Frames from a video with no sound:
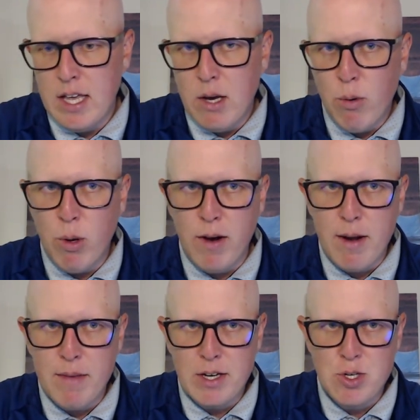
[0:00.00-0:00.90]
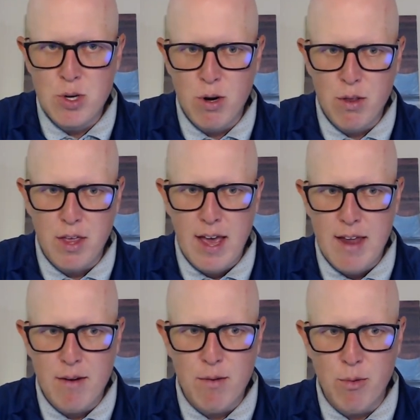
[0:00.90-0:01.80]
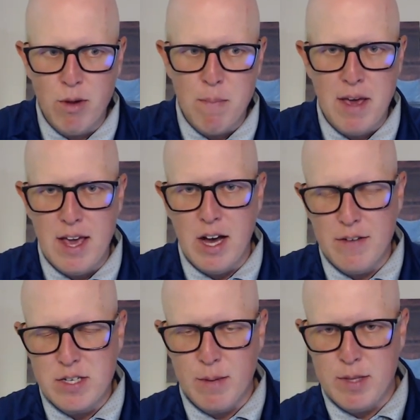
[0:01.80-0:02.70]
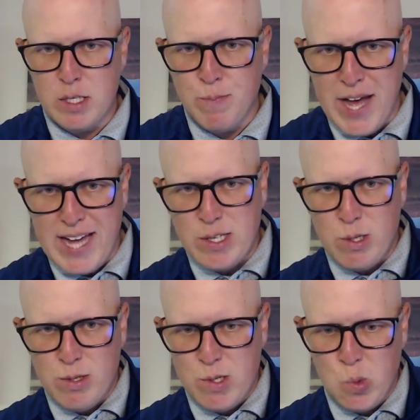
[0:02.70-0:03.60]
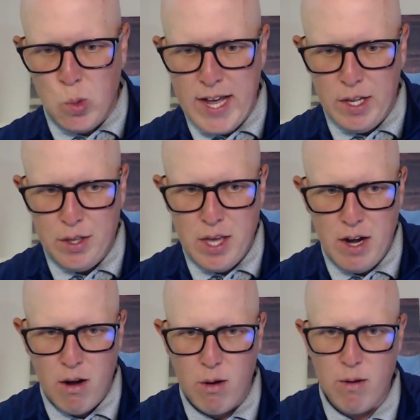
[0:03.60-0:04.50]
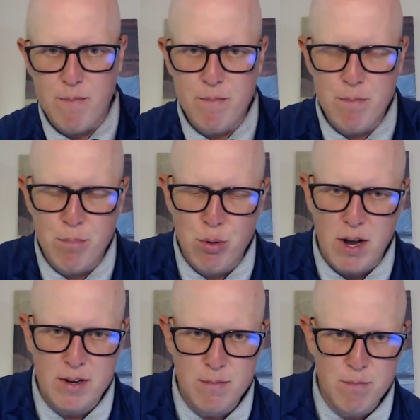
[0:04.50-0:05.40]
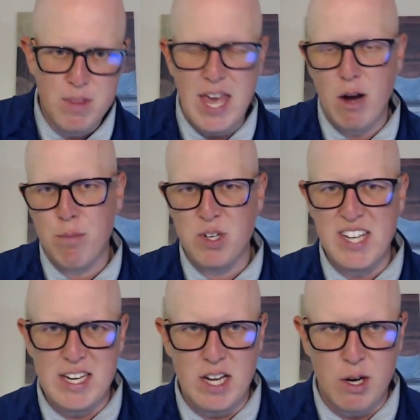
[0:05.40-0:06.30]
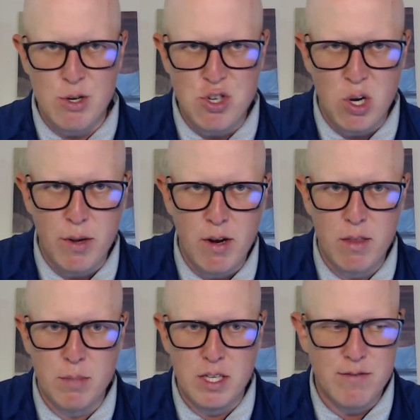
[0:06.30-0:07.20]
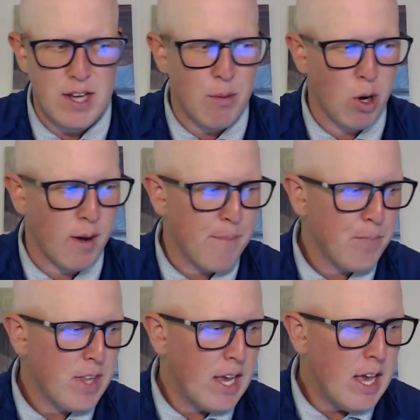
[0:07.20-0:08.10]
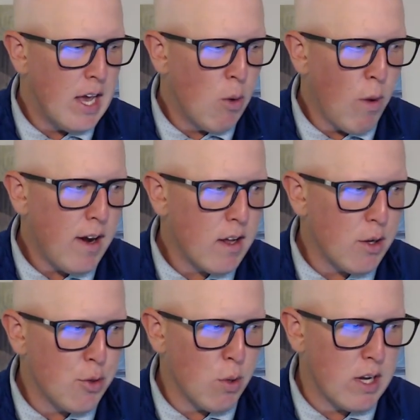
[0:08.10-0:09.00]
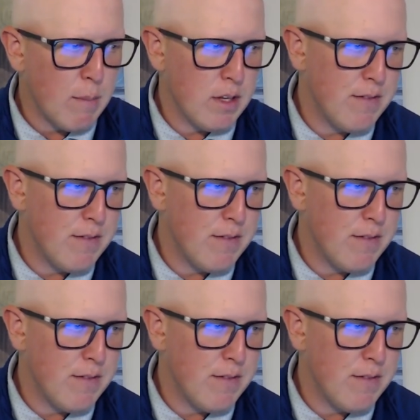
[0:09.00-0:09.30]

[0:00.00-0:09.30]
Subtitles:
we want to make sure that we pay off some of the sponsors as well that are presenting our show here on the Believe Network. Wanted to go through a couple of